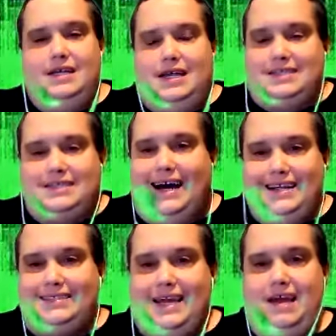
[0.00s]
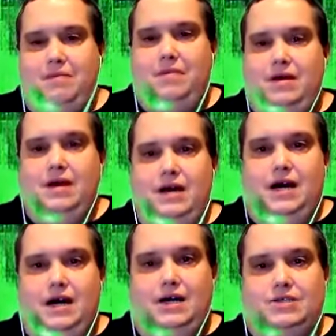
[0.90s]
That's not his game.
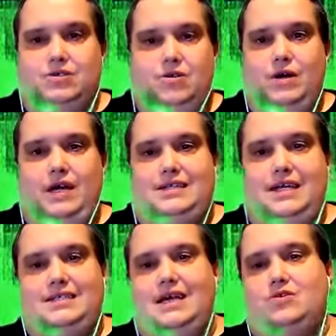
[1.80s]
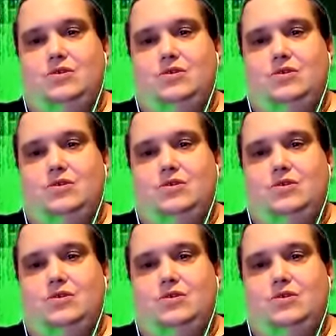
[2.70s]
So it's not so